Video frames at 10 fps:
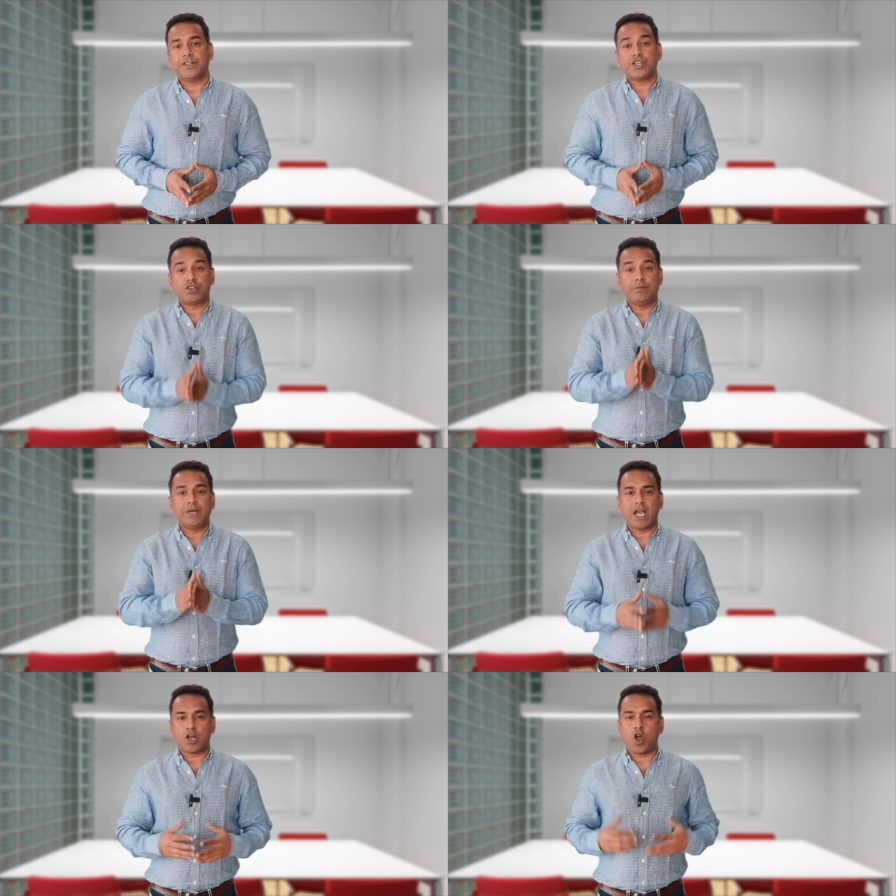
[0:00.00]
There should
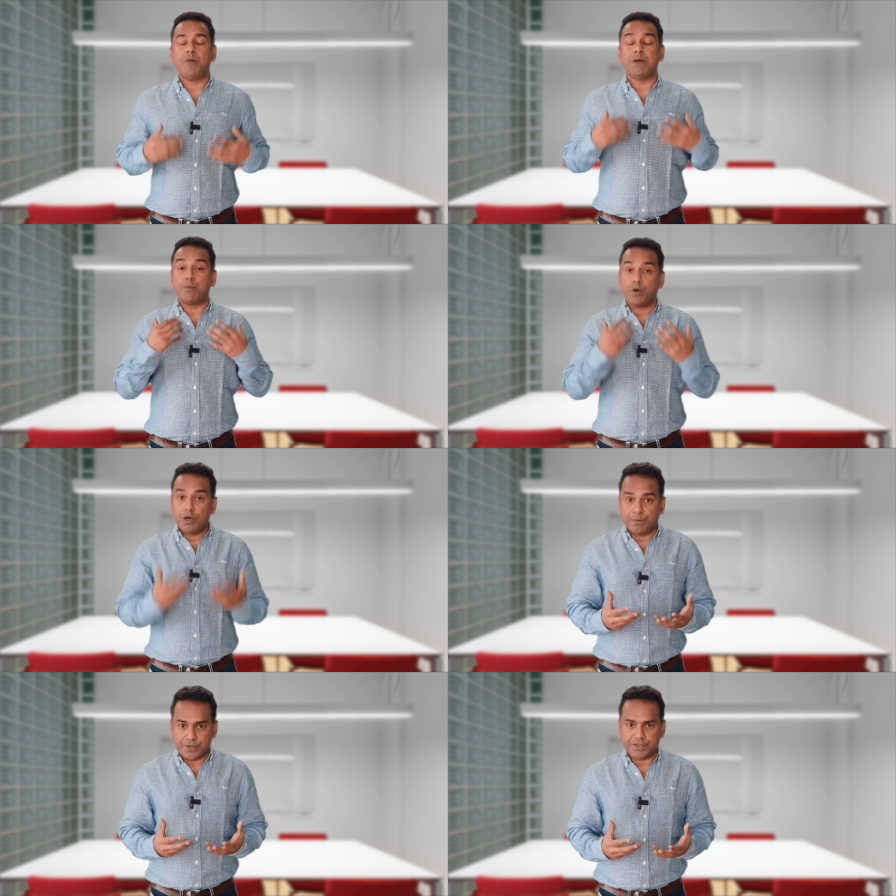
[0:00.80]
be a common
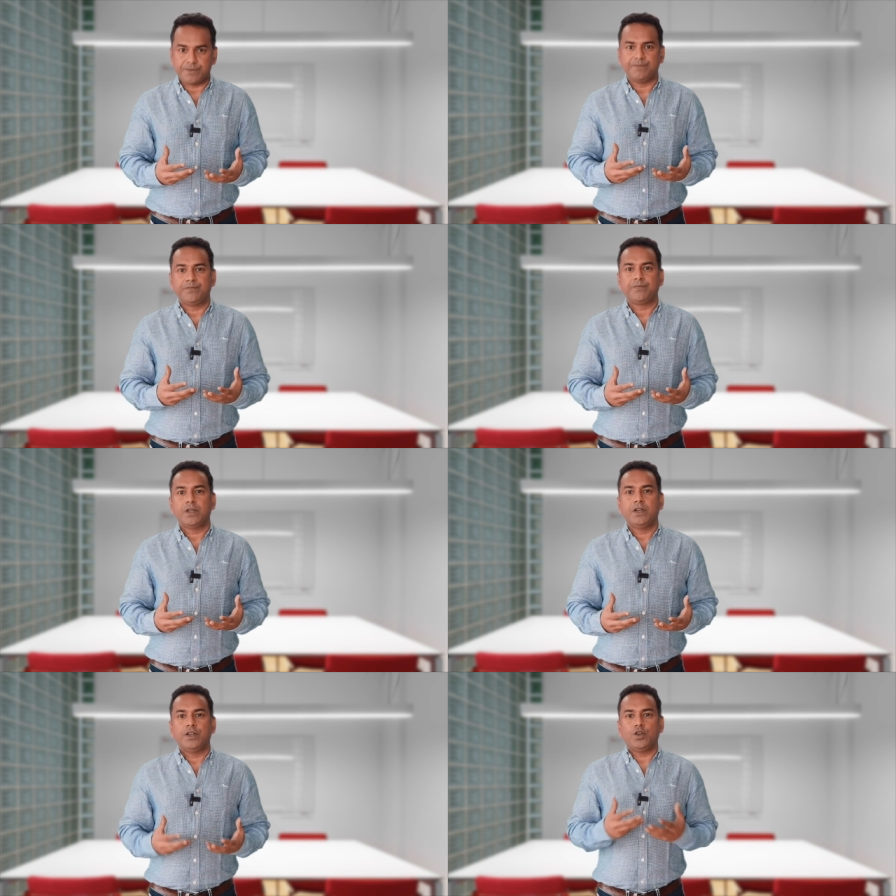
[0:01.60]
purpose
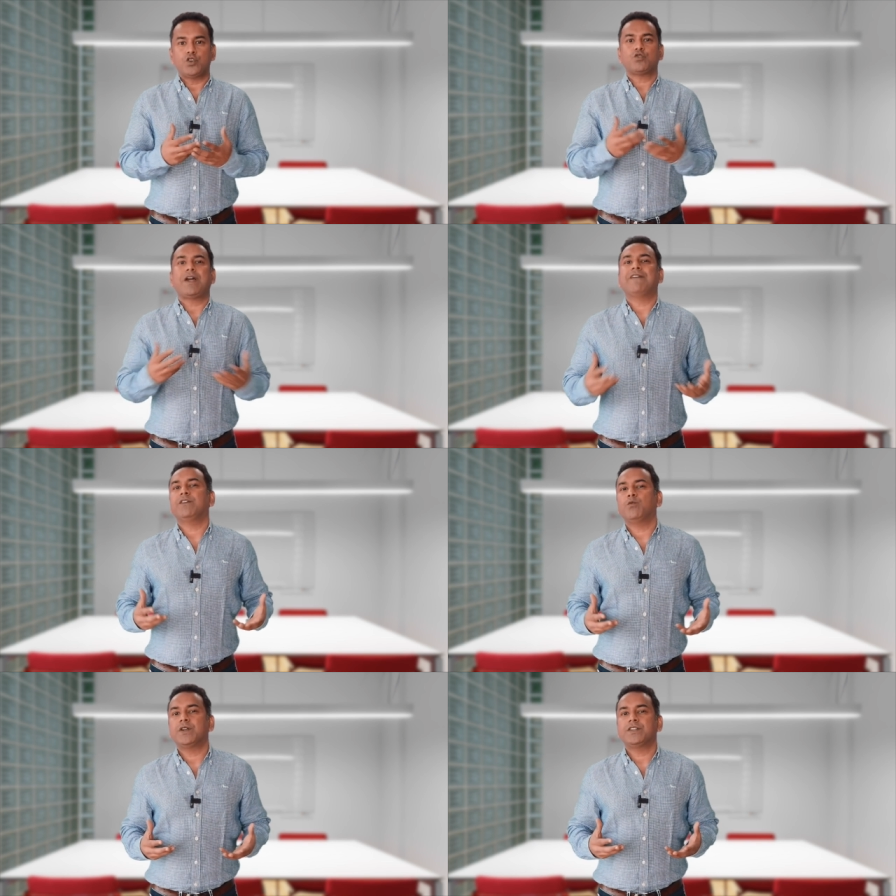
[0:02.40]
known to
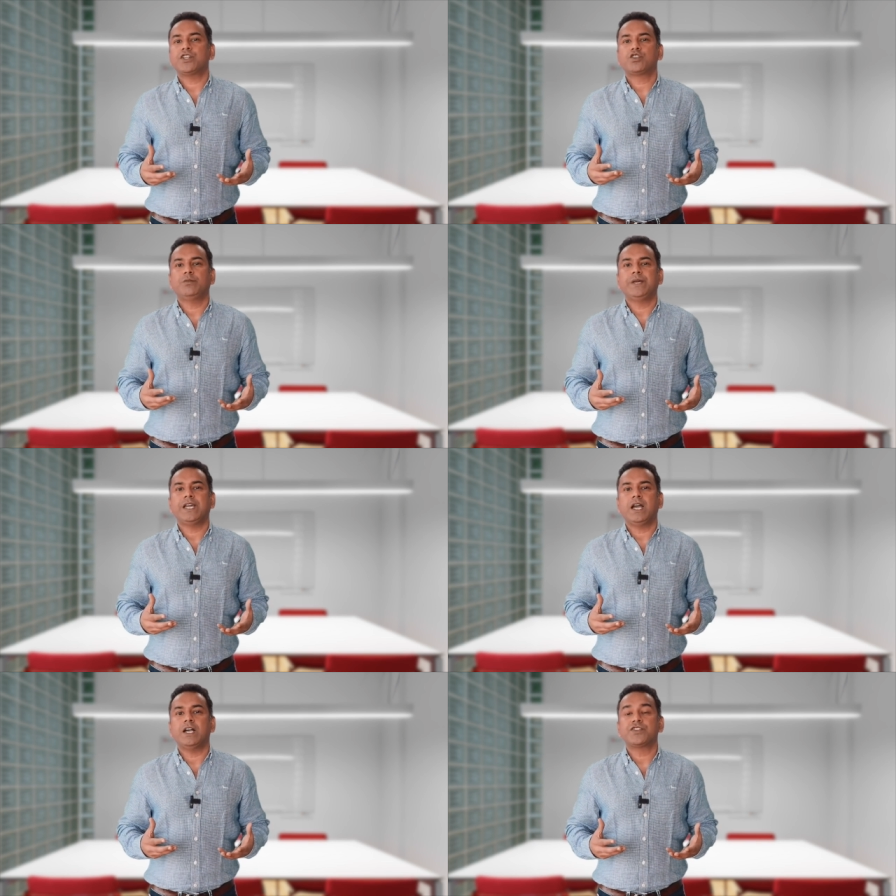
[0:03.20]
everyone. There should
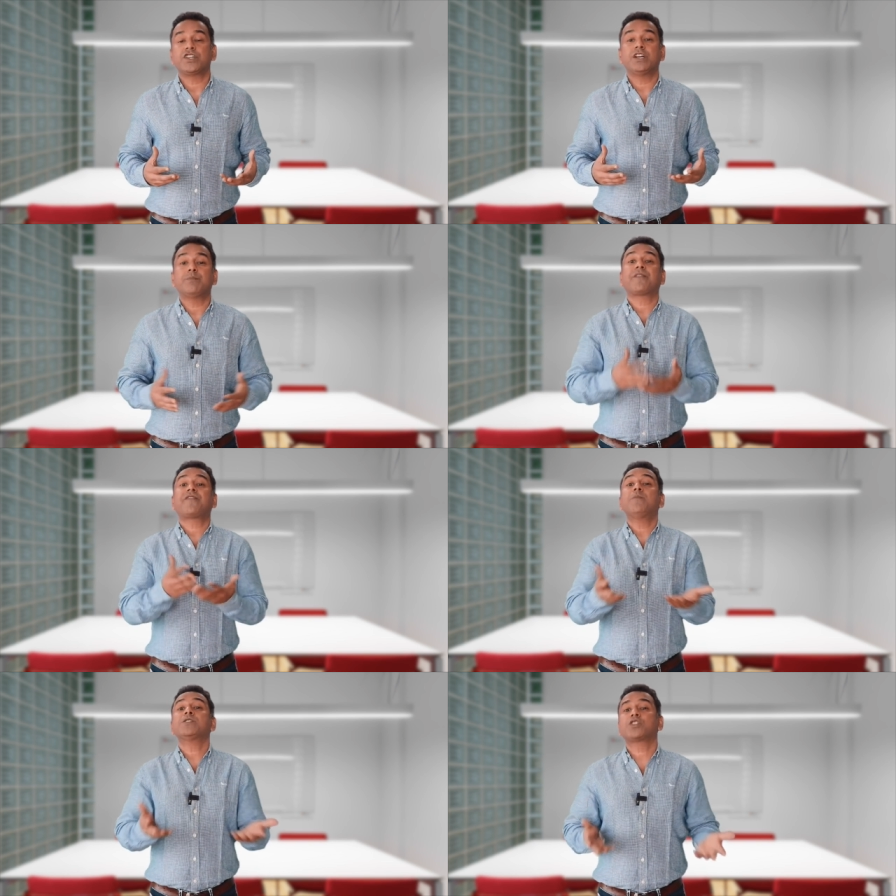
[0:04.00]
be a certain
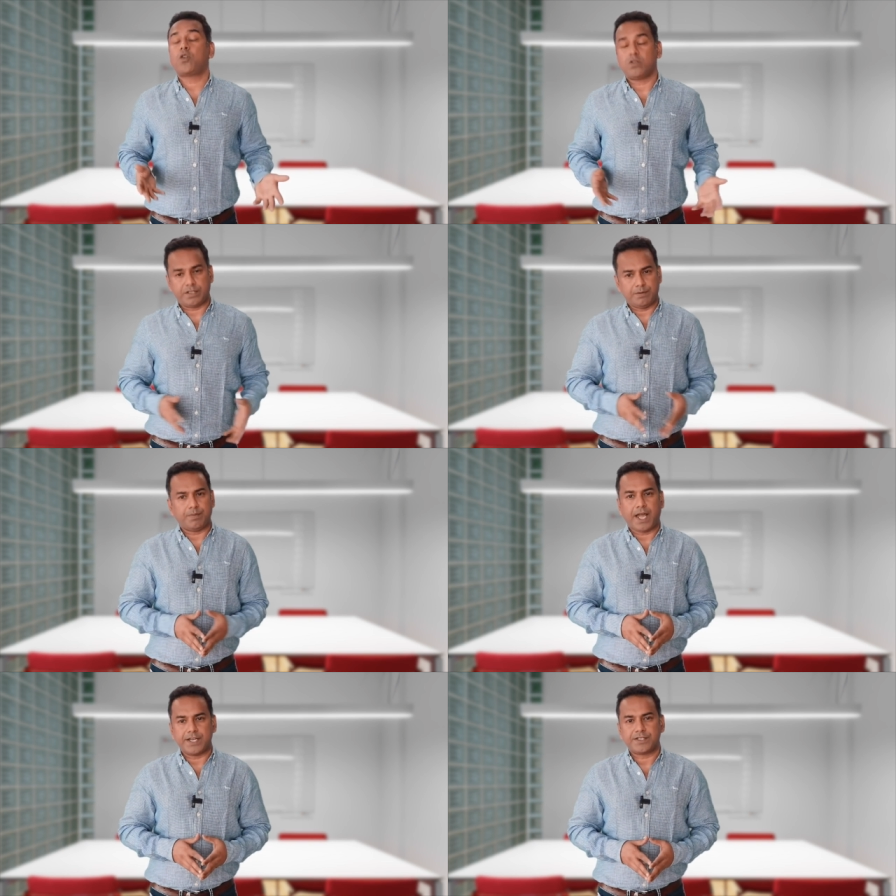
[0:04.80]
performance course in
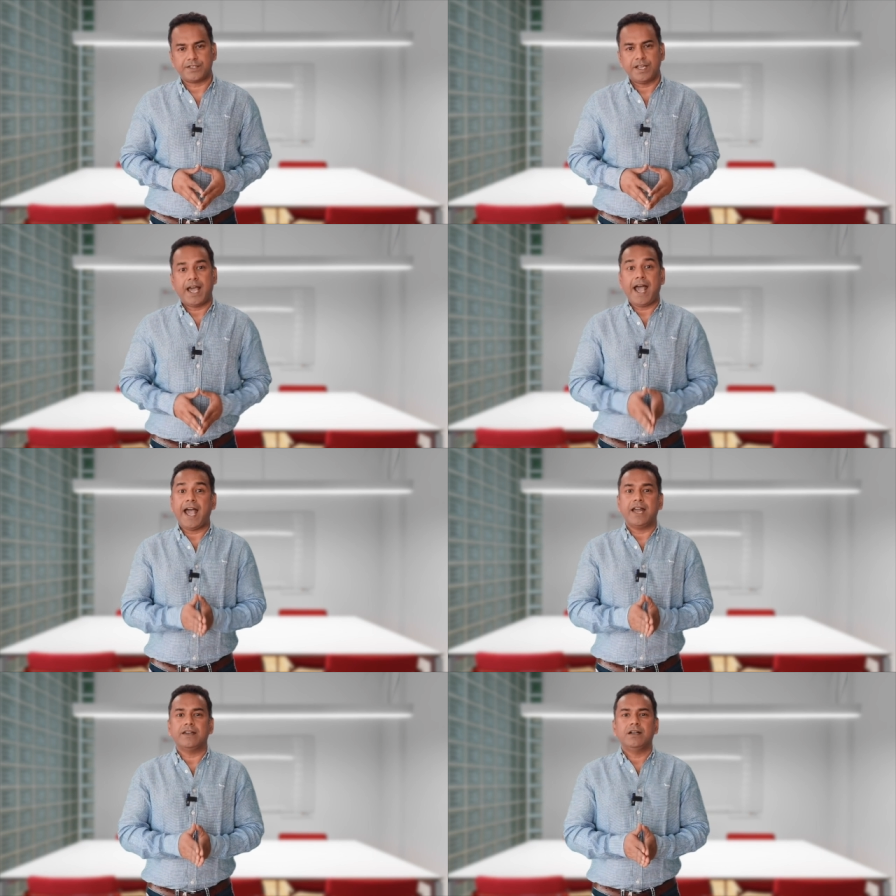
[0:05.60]
place,
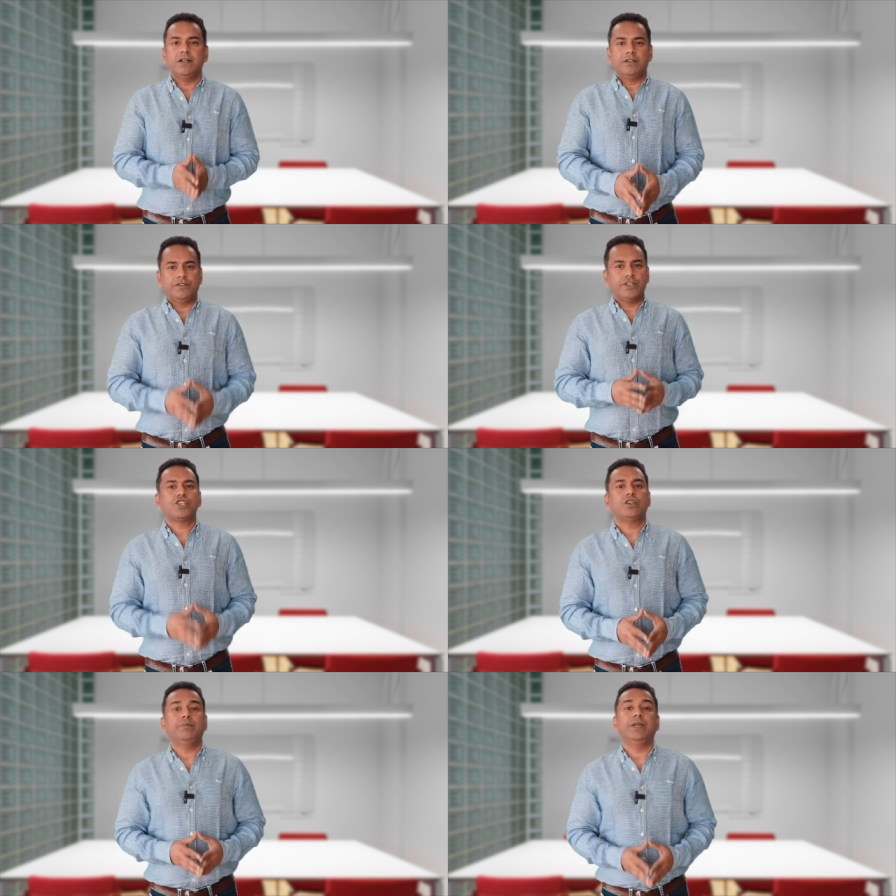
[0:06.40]
and there
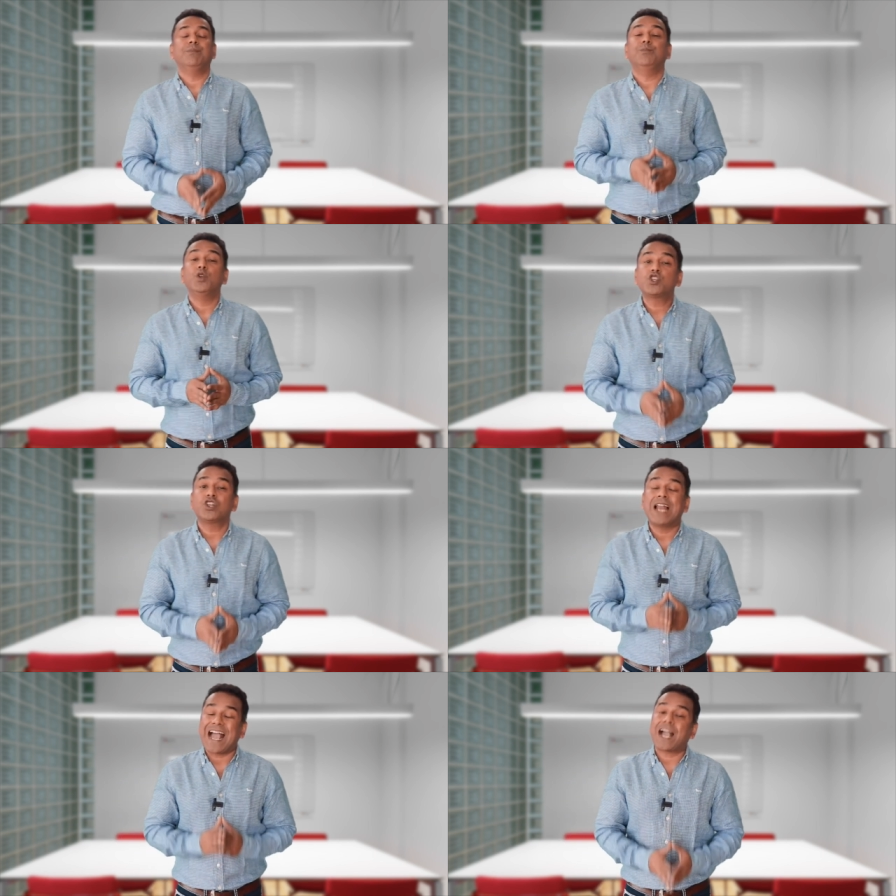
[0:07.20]
should be
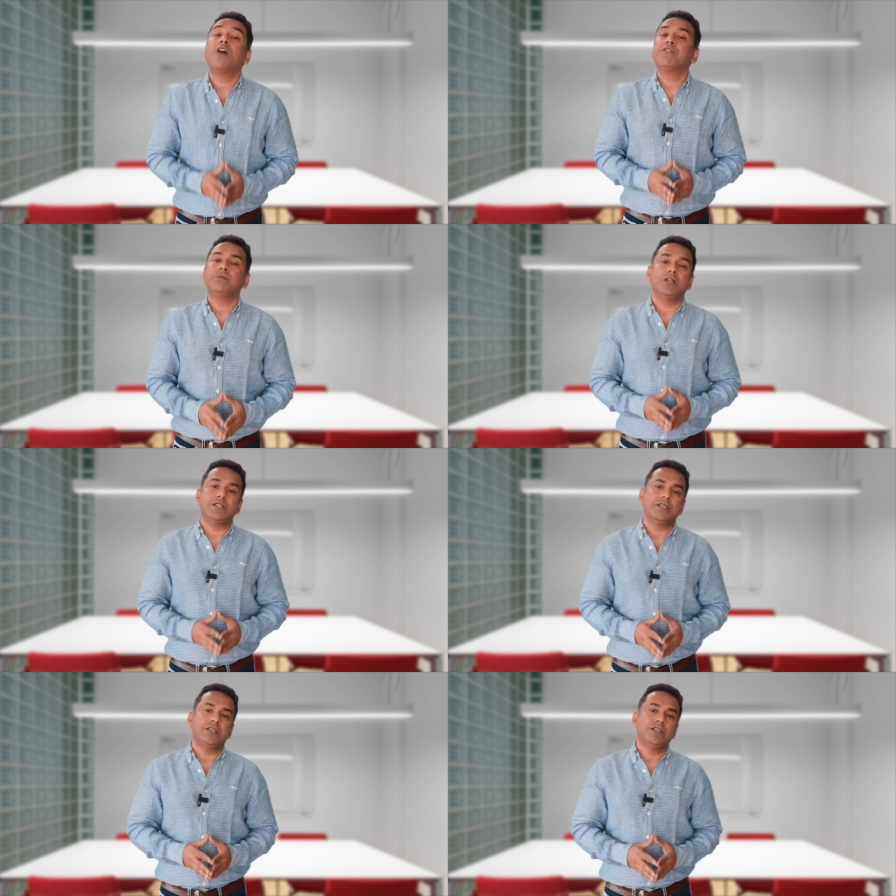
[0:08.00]
mutual
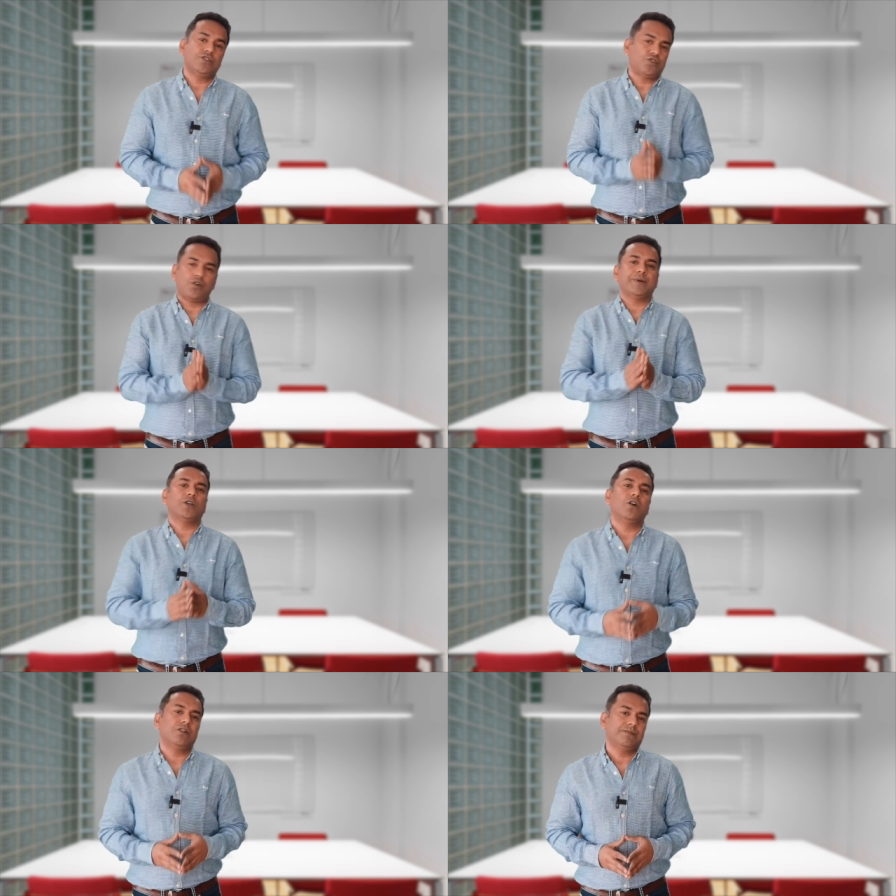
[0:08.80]
accountability to top it
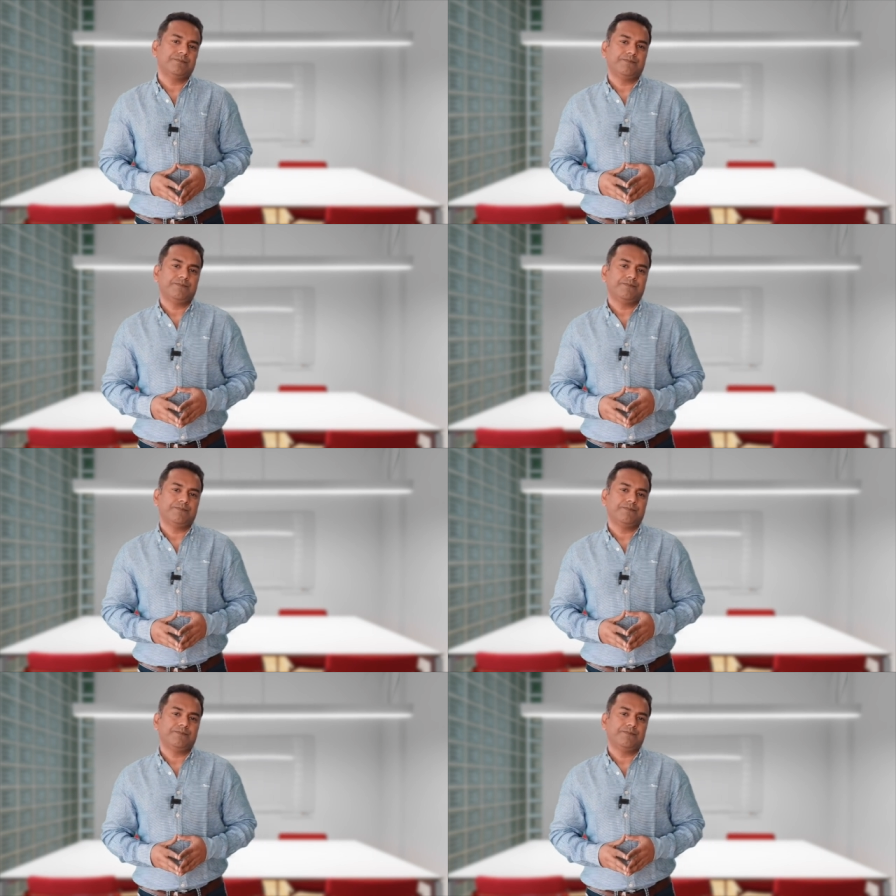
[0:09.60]
off.